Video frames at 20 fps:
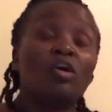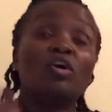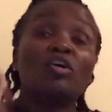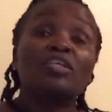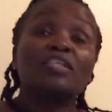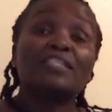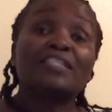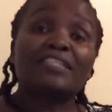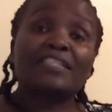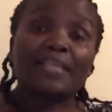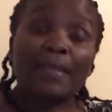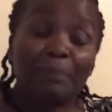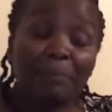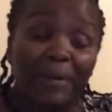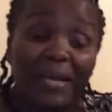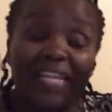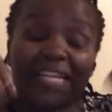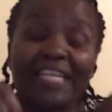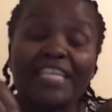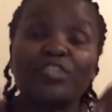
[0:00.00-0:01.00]

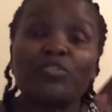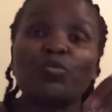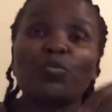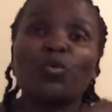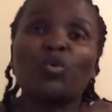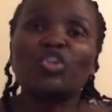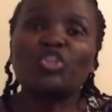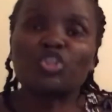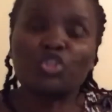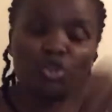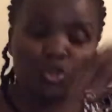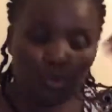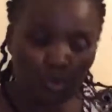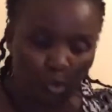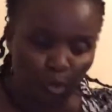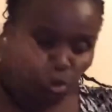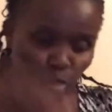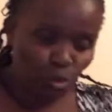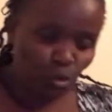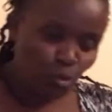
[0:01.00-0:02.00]
separate what you
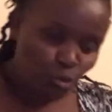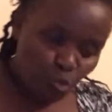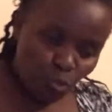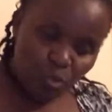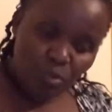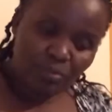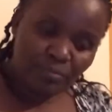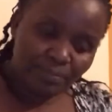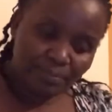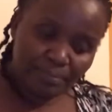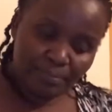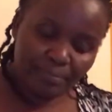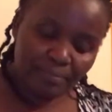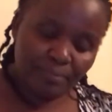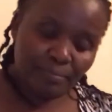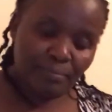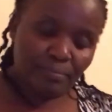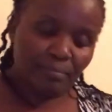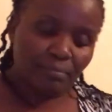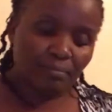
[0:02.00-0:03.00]
do,
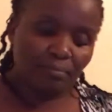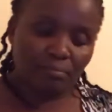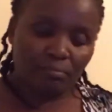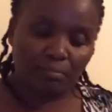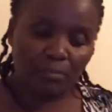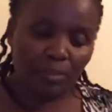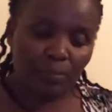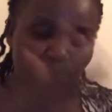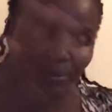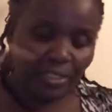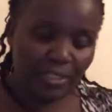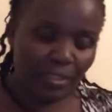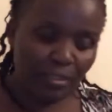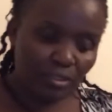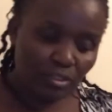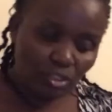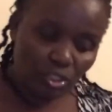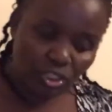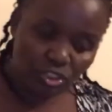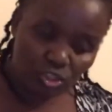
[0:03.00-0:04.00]
maybe in
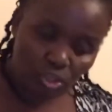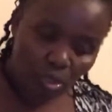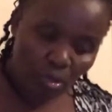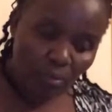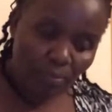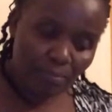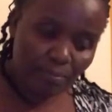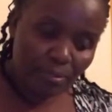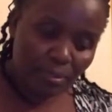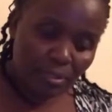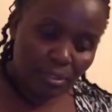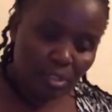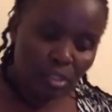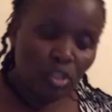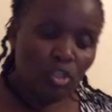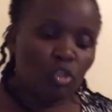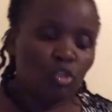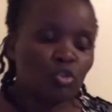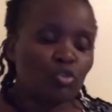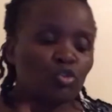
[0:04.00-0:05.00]
your job,
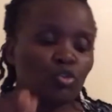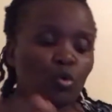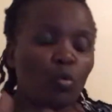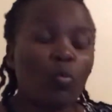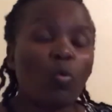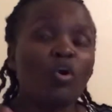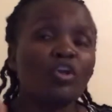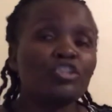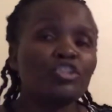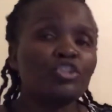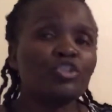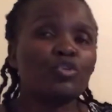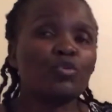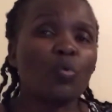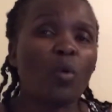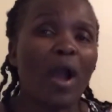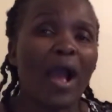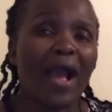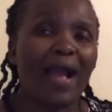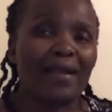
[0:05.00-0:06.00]
to what you
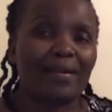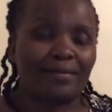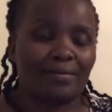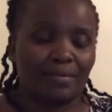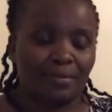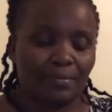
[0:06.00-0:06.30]
are.